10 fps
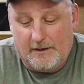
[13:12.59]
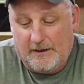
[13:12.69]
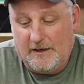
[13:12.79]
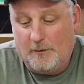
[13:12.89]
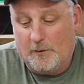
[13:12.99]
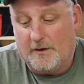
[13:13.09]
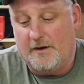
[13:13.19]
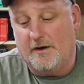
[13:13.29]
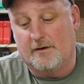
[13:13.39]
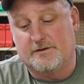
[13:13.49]
anywhere
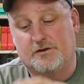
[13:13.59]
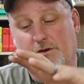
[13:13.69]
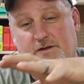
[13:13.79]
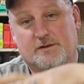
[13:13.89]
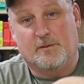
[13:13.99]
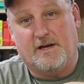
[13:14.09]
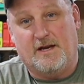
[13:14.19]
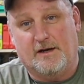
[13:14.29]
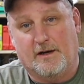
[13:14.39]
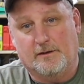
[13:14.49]
near as good as the
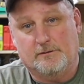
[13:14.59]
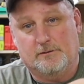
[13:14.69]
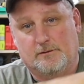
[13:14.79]
Makita.